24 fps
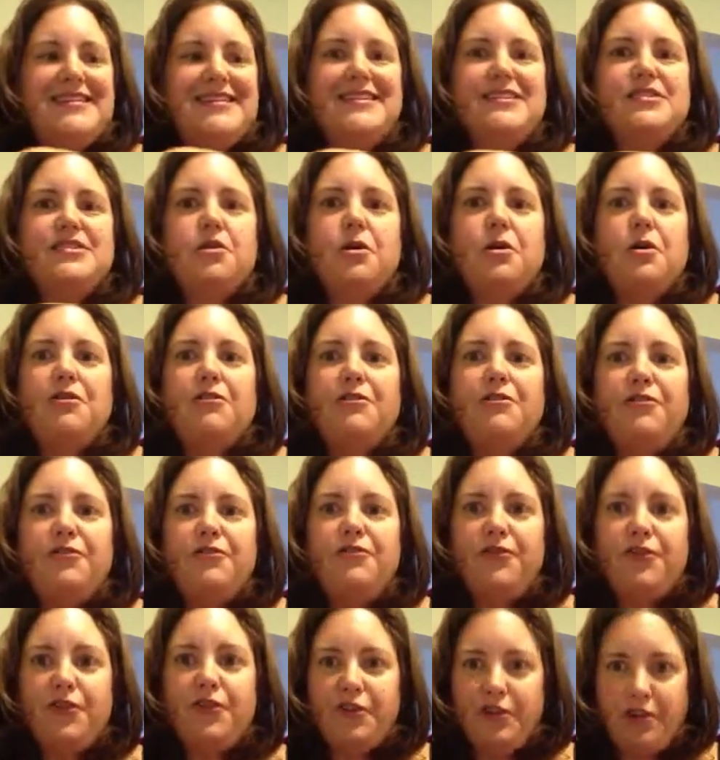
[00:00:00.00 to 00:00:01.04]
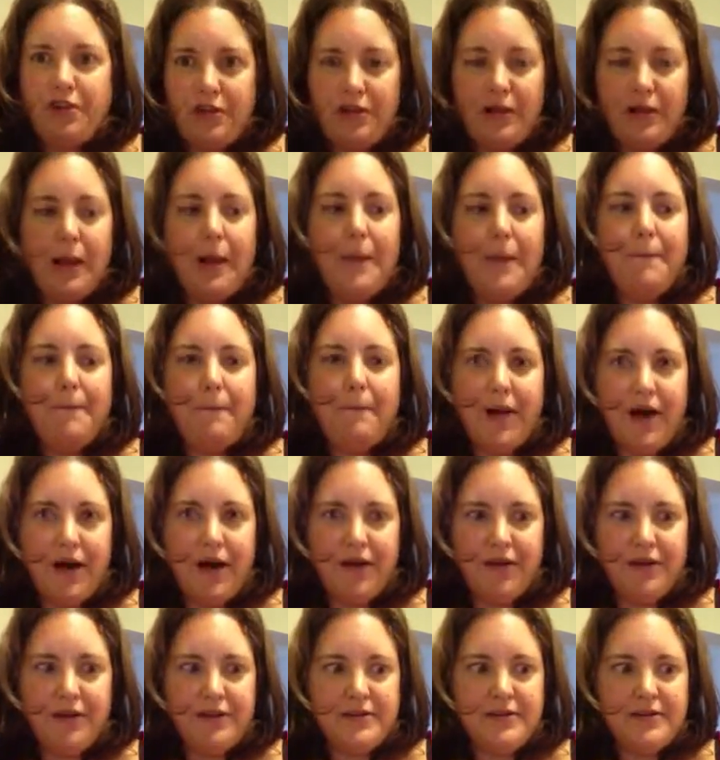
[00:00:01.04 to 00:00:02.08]
These are full
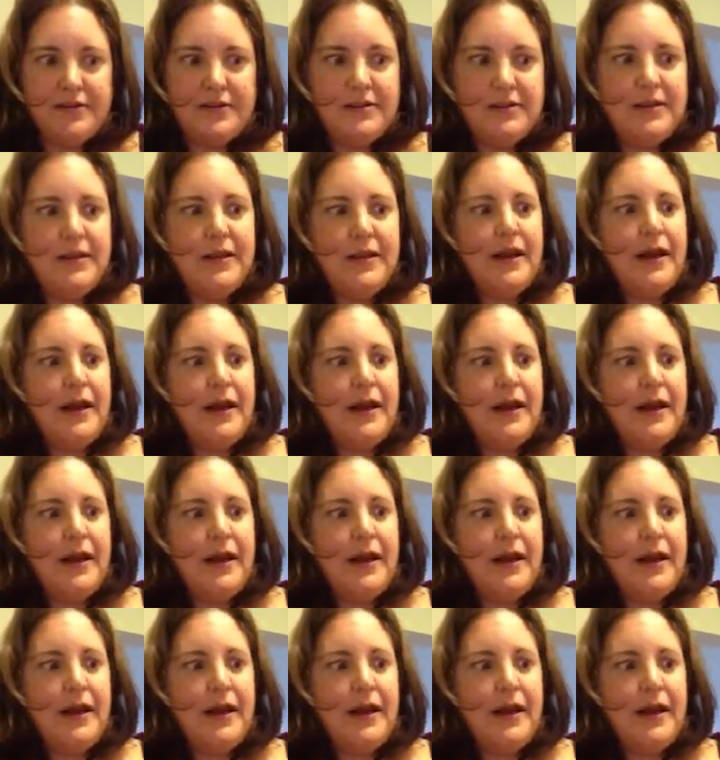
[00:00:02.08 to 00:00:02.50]
bottles.